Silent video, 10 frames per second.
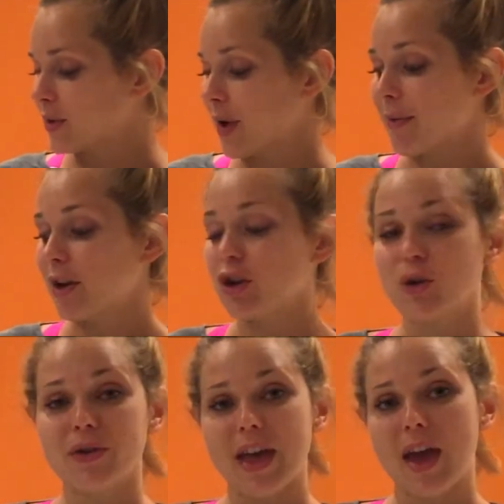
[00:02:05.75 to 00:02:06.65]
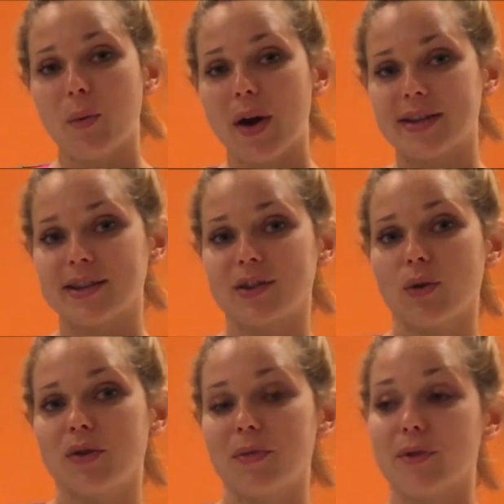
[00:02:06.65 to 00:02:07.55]
What I'm going to do with the egg whites is throw
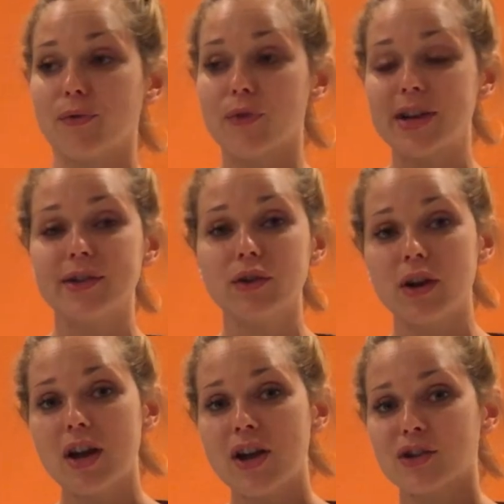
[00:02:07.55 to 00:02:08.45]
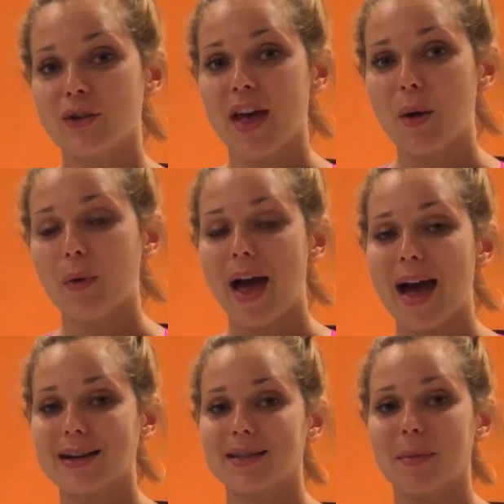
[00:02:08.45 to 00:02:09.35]
them in the freezer, so that will
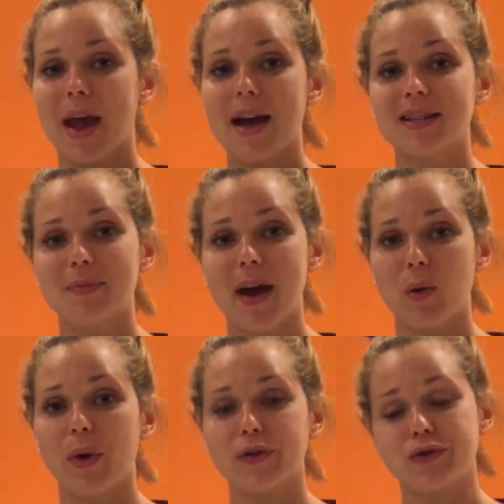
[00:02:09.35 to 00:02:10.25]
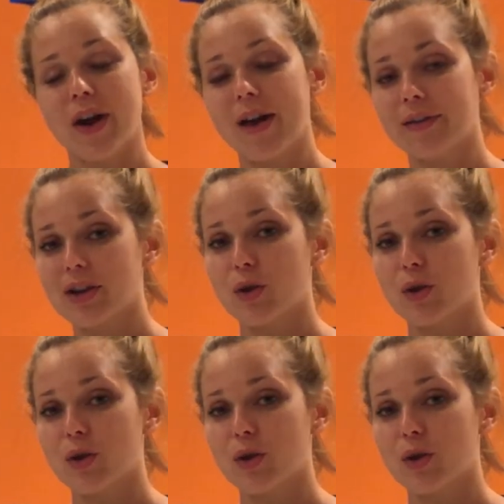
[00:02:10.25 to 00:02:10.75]
act as my ice pack while traveling.